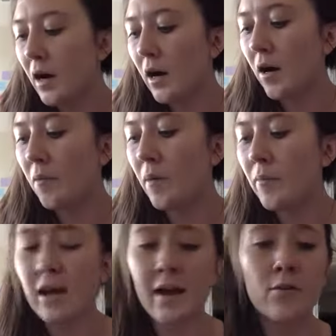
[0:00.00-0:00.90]
I'm
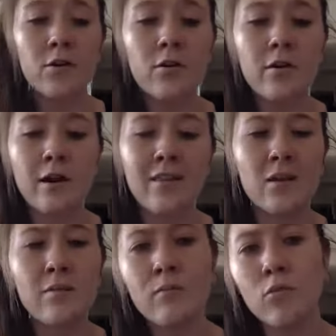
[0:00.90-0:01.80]
going to have her go a
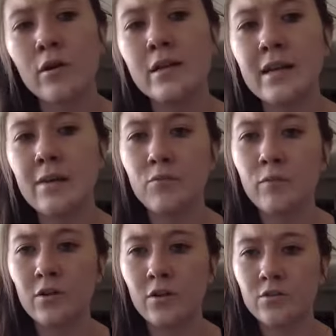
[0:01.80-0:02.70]
little bit more in depth
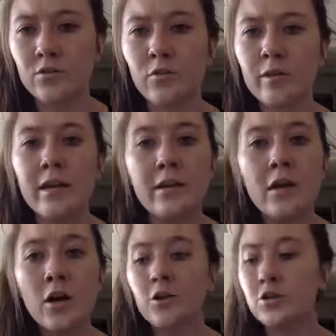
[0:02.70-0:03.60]
with her story and
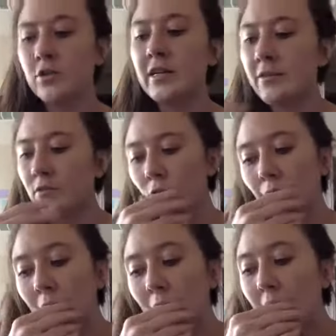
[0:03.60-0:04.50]
her journey as a
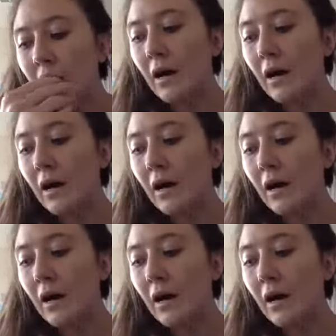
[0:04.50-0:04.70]
whole.